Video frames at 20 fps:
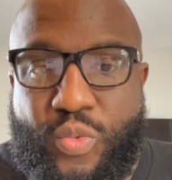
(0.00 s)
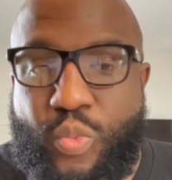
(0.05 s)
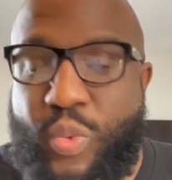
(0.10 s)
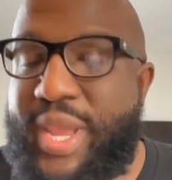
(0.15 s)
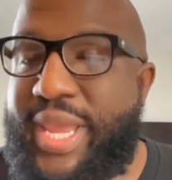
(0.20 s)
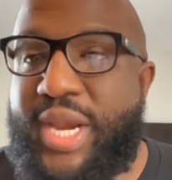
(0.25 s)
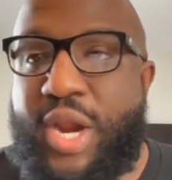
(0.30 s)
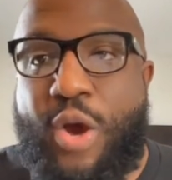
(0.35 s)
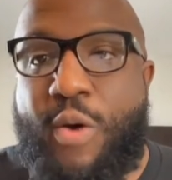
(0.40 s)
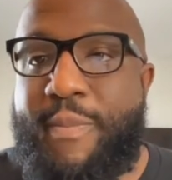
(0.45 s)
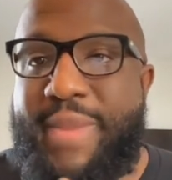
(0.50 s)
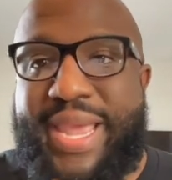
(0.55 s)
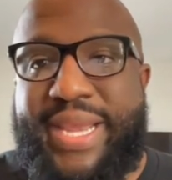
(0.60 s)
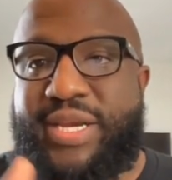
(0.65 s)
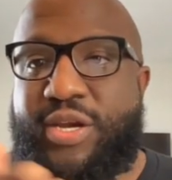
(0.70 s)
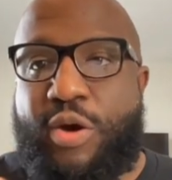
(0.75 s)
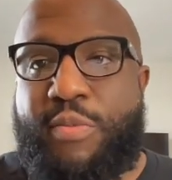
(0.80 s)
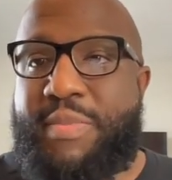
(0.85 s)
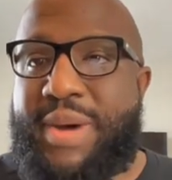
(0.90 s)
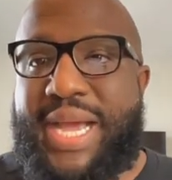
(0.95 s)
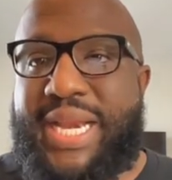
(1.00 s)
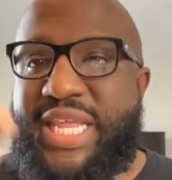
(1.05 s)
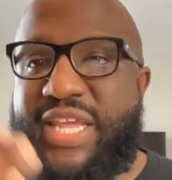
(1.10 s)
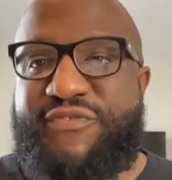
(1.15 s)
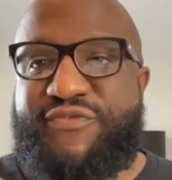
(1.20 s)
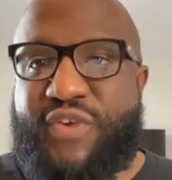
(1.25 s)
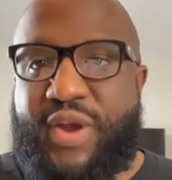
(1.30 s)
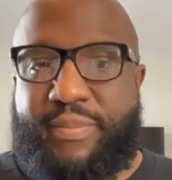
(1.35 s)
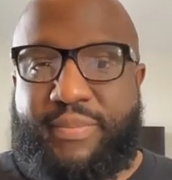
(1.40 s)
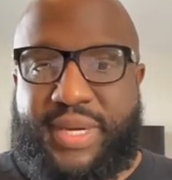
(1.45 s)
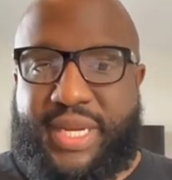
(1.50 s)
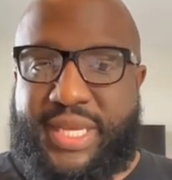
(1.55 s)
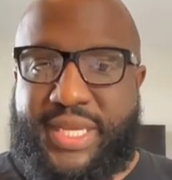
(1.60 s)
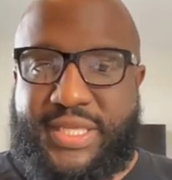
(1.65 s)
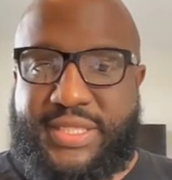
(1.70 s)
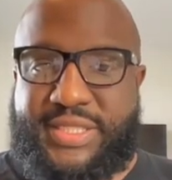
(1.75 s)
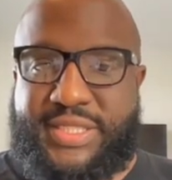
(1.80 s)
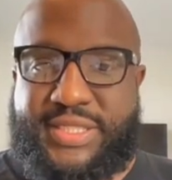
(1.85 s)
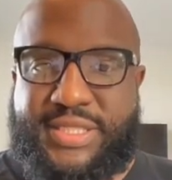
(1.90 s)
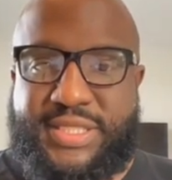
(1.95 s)
We don't make no money from
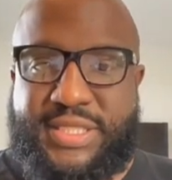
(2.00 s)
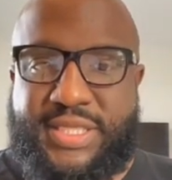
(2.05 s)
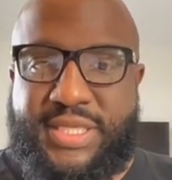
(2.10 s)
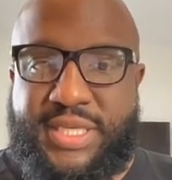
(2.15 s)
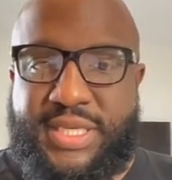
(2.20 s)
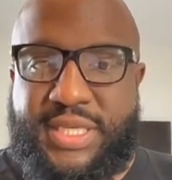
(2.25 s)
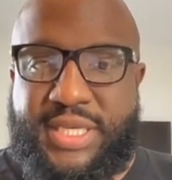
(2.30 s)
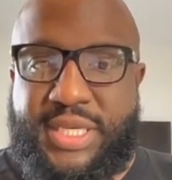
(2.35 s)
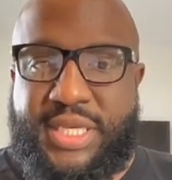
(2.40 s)
this.